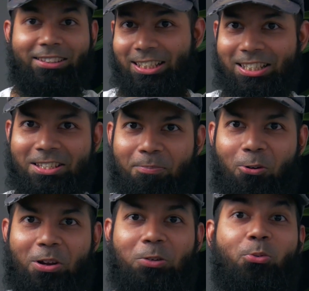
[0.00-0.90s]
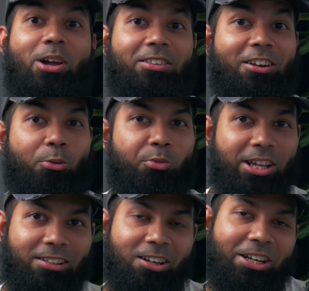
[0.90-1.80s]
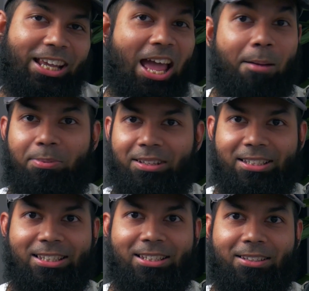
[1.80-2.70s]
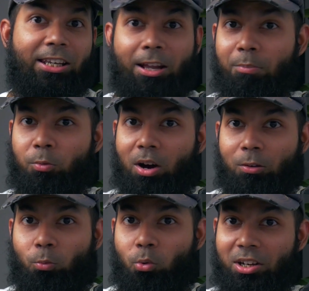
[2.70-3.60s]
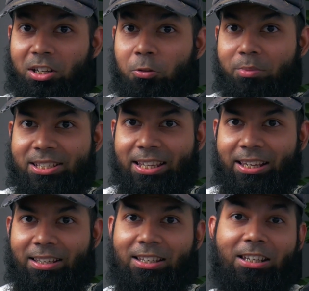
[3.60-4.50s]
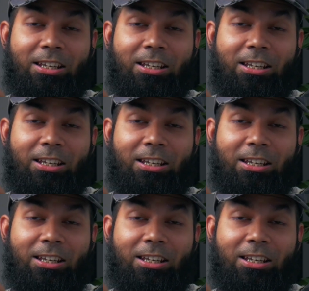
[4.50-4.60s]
This is the point where the real learning happens. Number one, what are you missing?